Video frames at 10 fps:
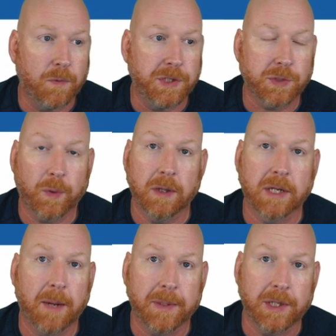We just want to
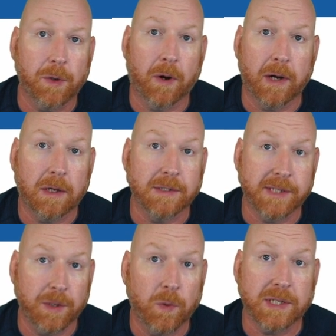look up at the URL and
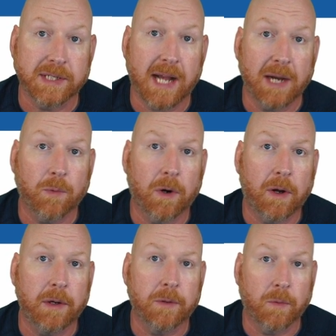see which site we're
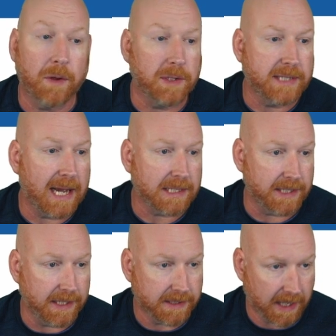on. We're on the
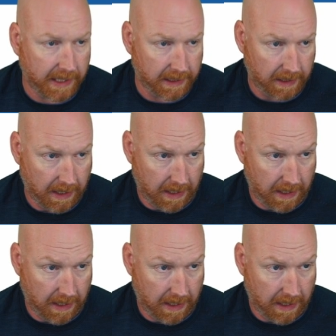tax deed site.